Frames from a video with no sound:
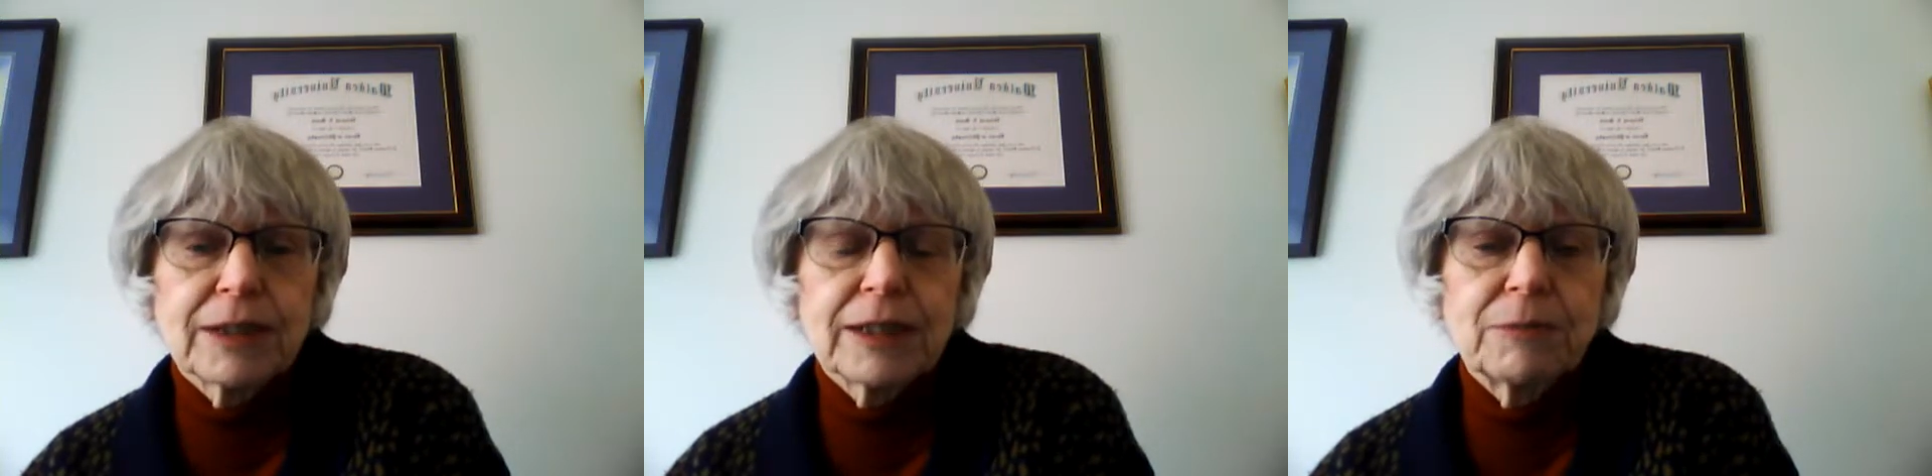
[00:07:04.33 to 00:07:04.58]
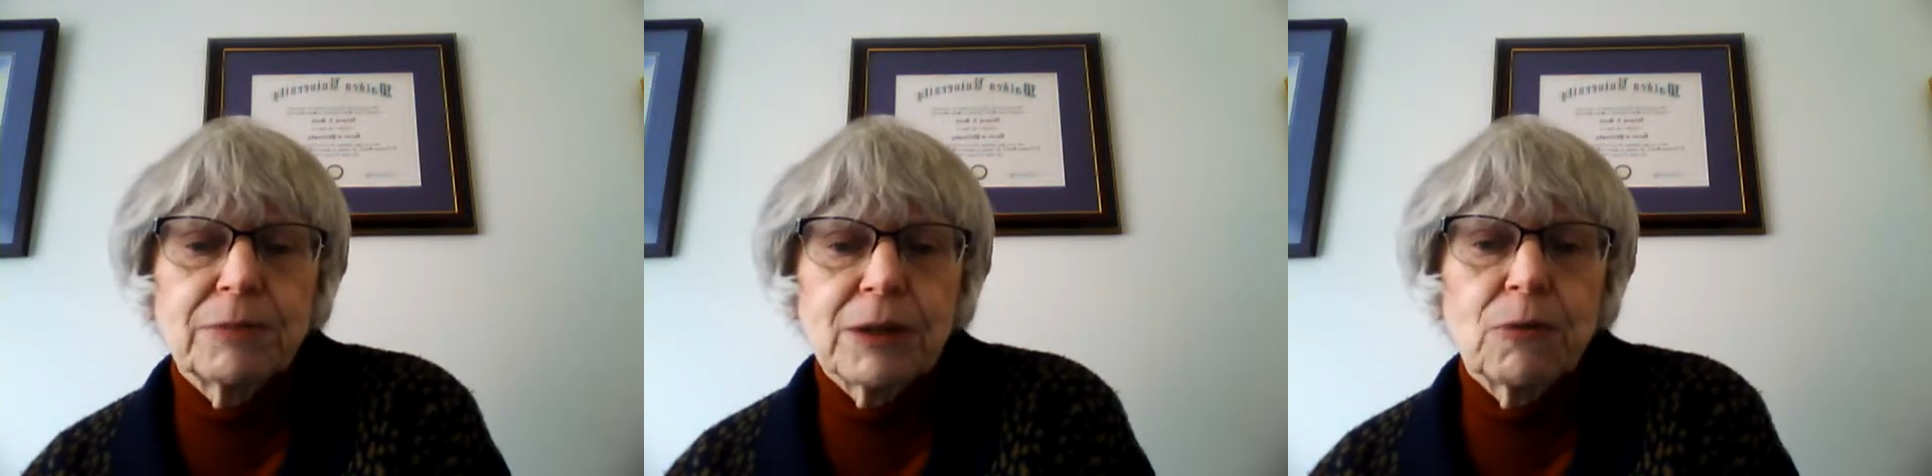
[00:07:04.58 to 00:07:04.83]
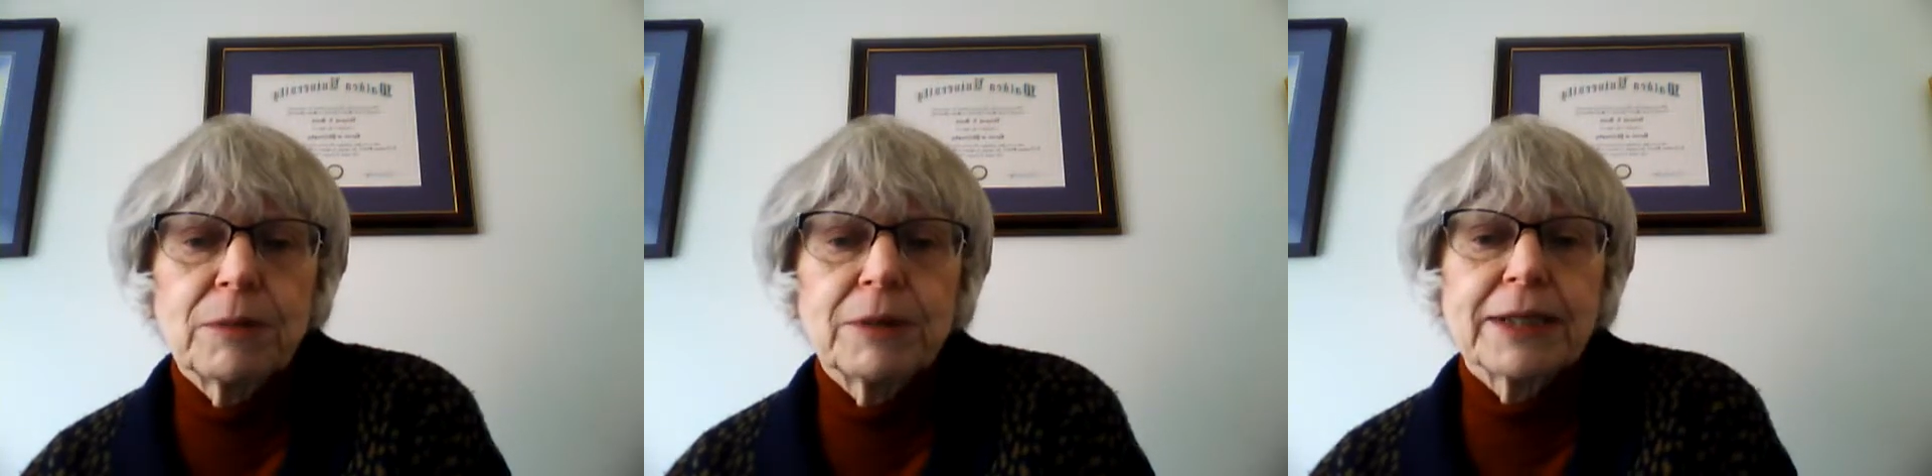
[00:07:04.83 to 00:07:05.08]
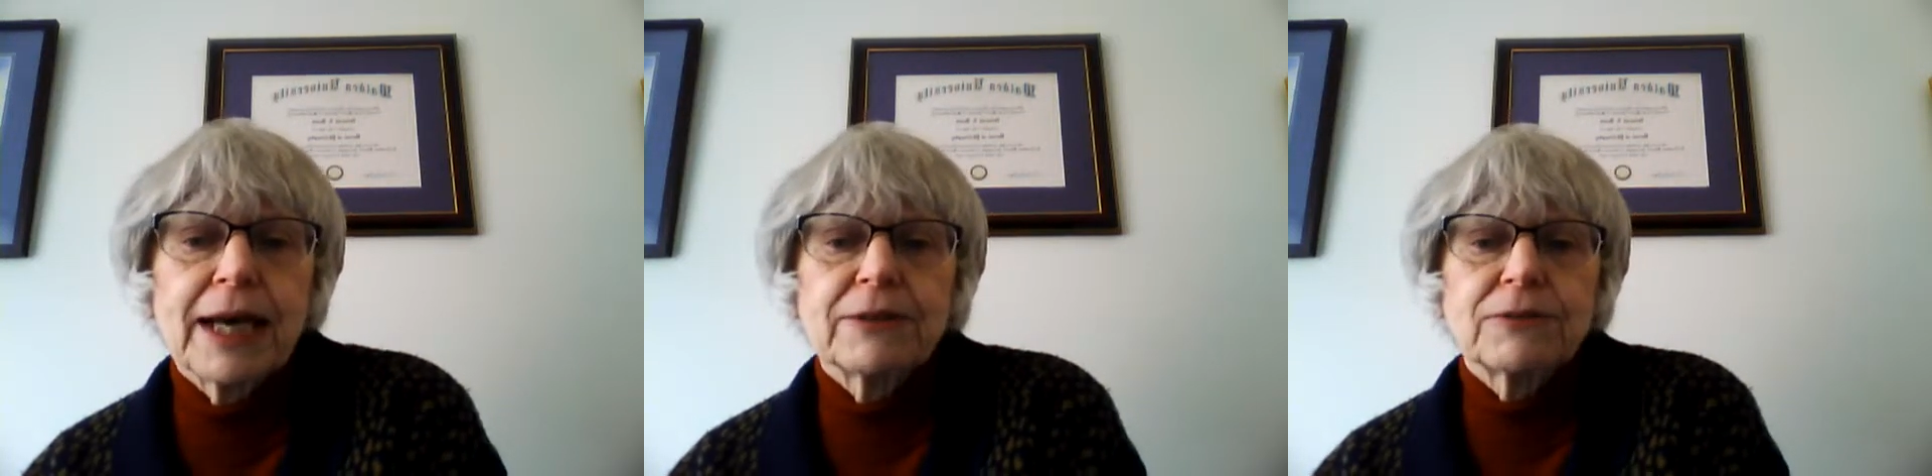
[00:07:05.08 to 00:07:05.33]
keeping
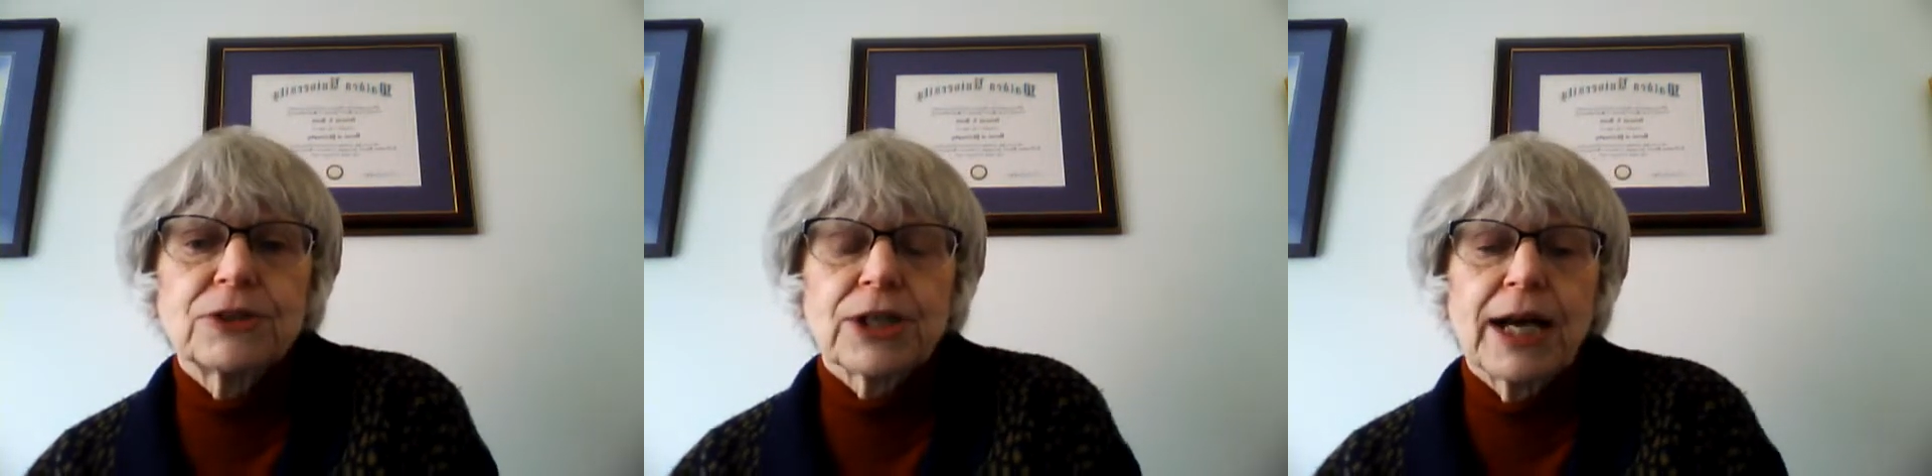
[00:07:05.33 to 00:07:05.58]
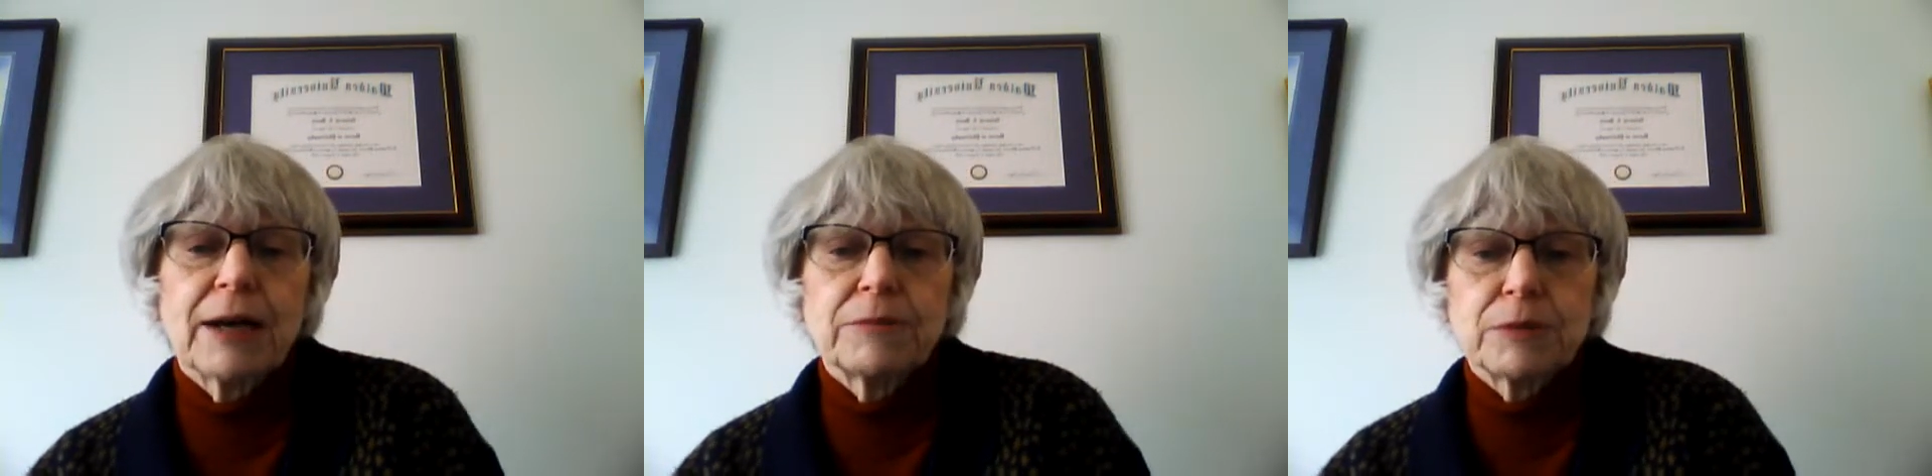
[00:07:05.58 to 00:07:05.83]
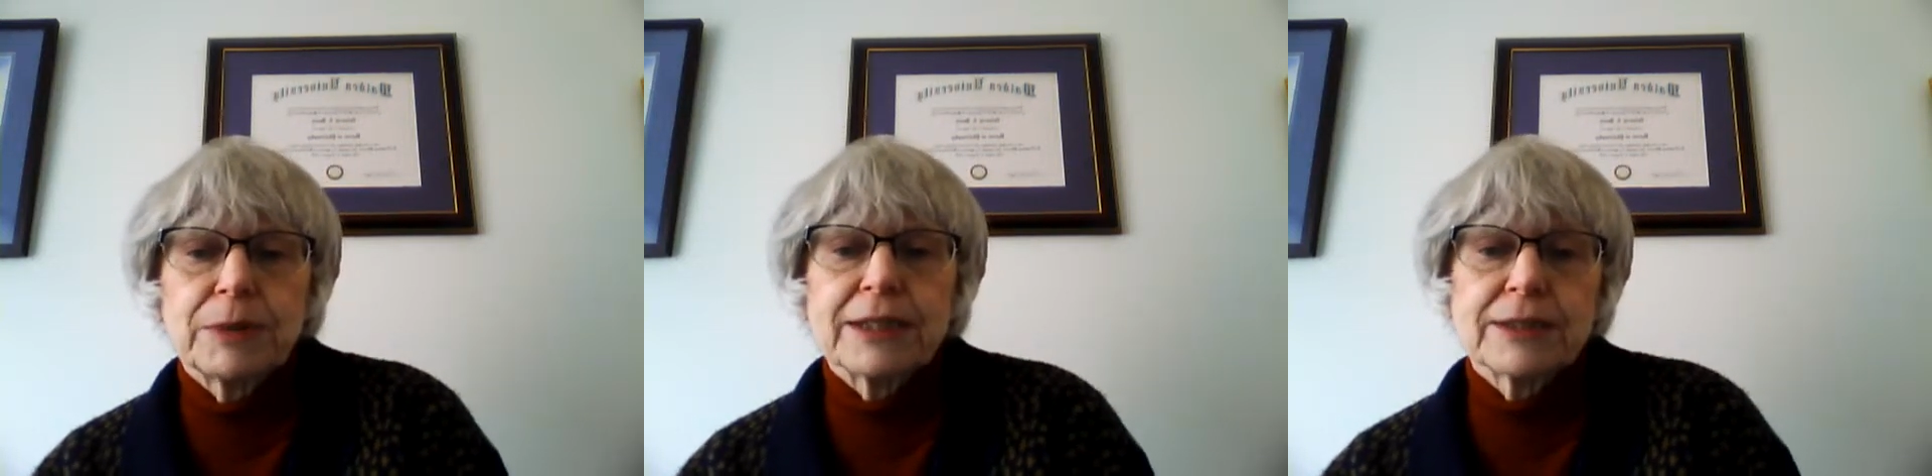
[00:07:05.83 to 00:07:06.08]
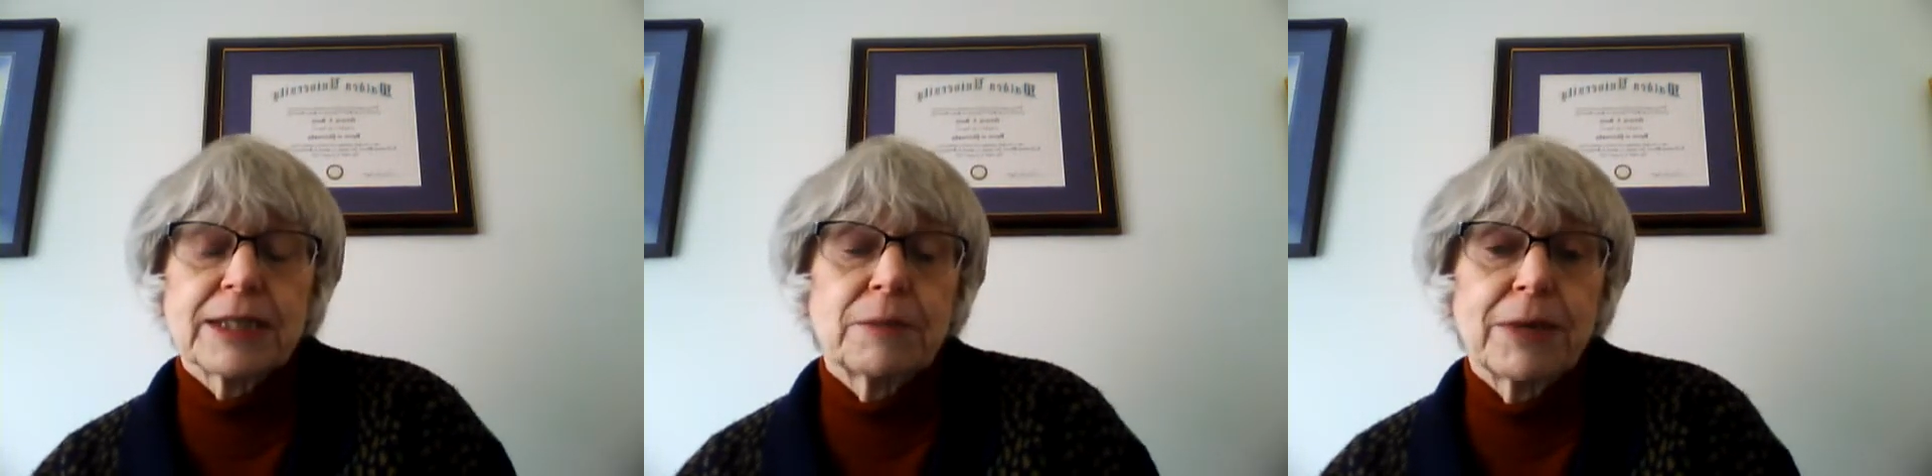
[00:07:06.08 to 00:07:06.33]
women out of jobs
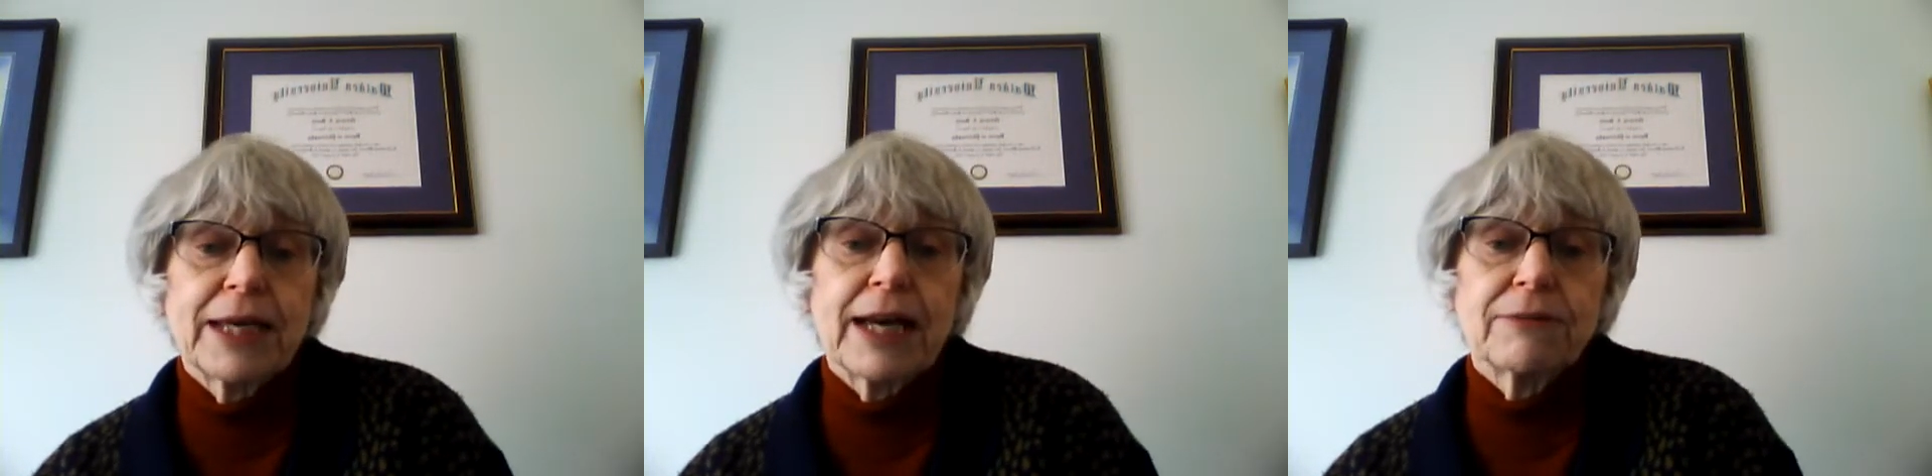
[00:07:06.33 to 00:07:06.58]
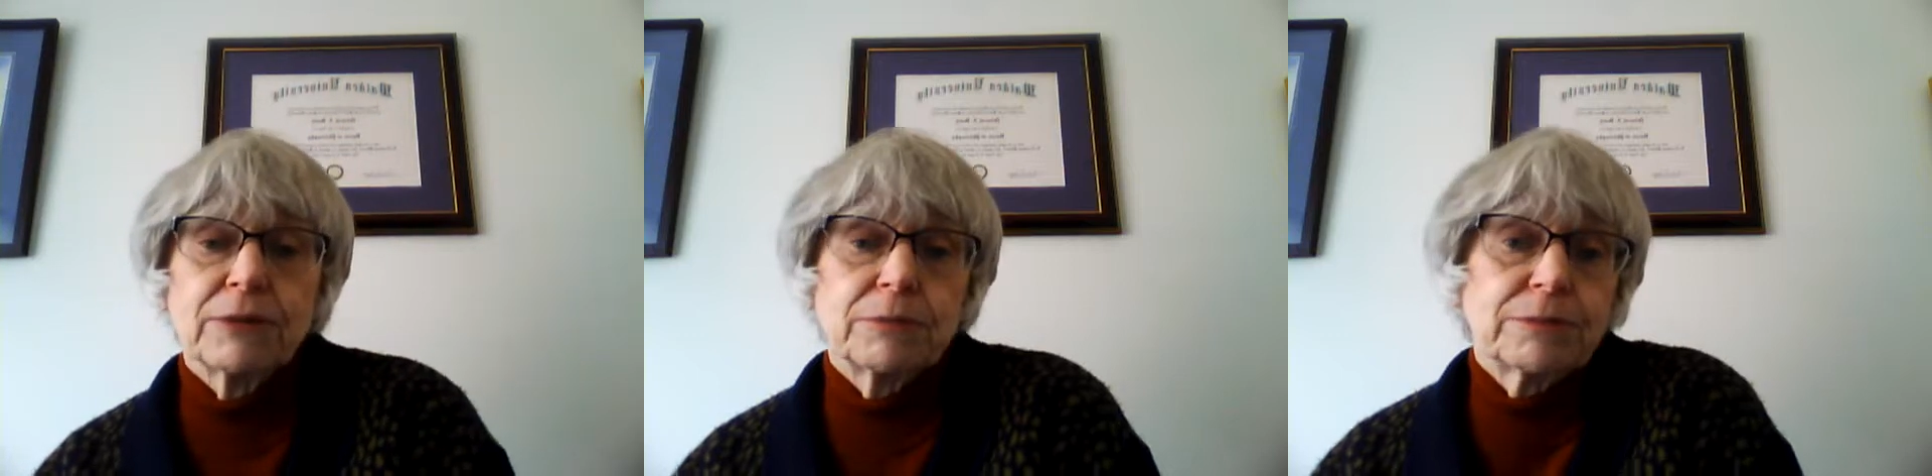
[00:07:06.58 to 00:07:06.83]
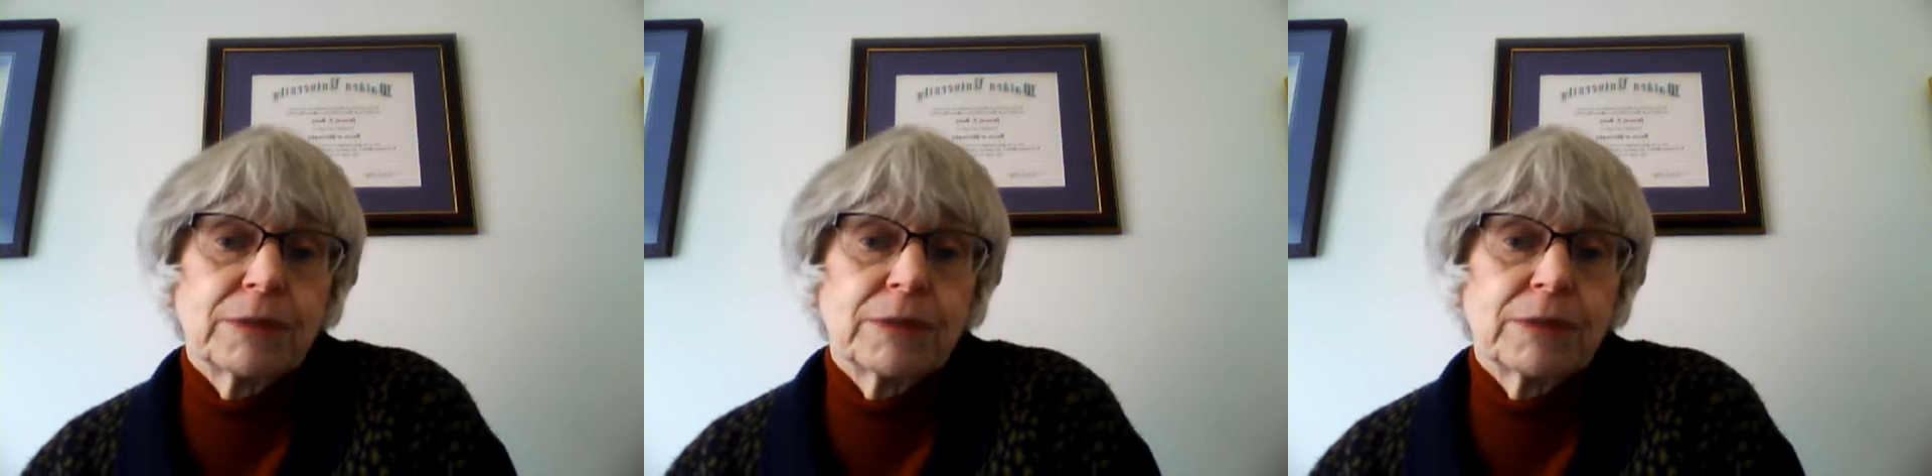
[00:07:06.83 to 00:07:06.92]
because they may have